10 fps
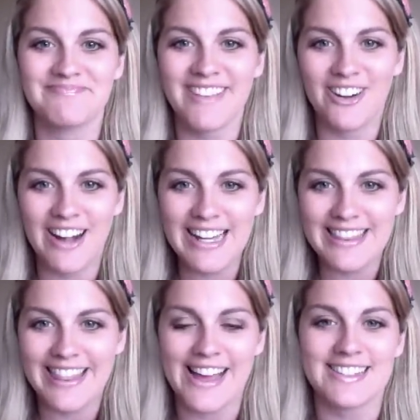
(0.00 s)
All right,
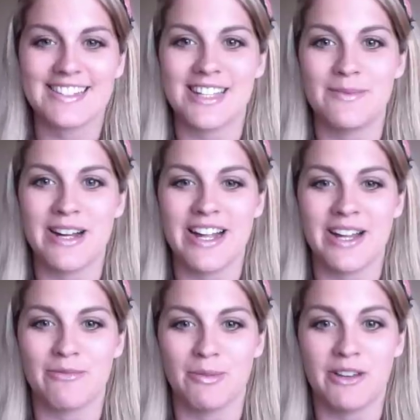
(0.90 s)
that's
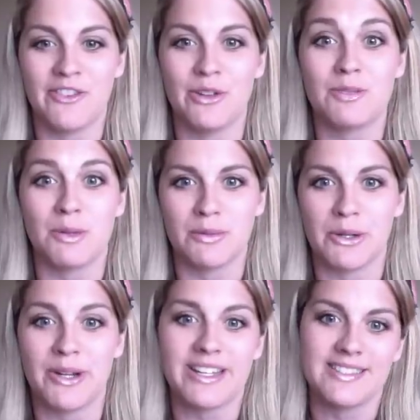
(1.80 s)
my book review. It's supposed to be
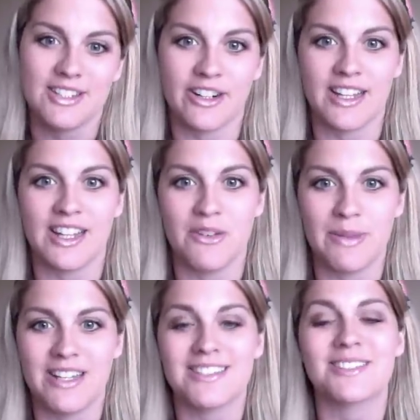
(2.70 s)
quick. It's already 11
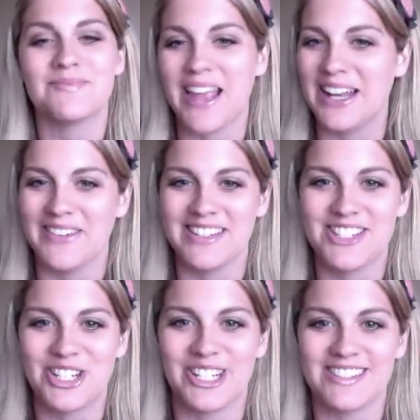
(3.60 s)
minutes. Anyways,
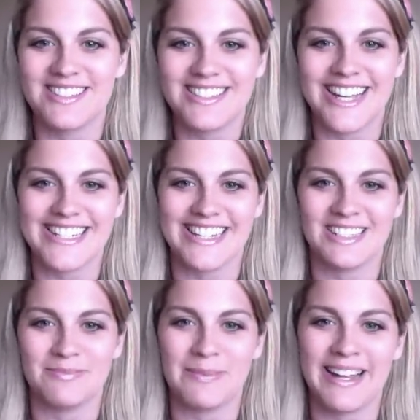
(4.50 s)
cheers. Talk to you later.
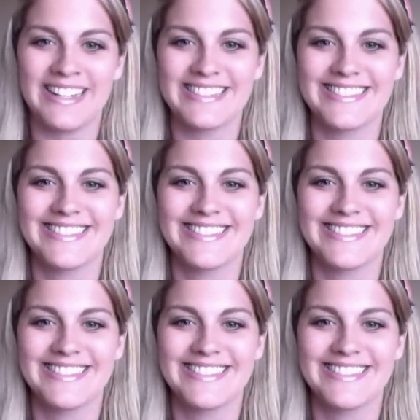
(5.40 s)
Bye-bye.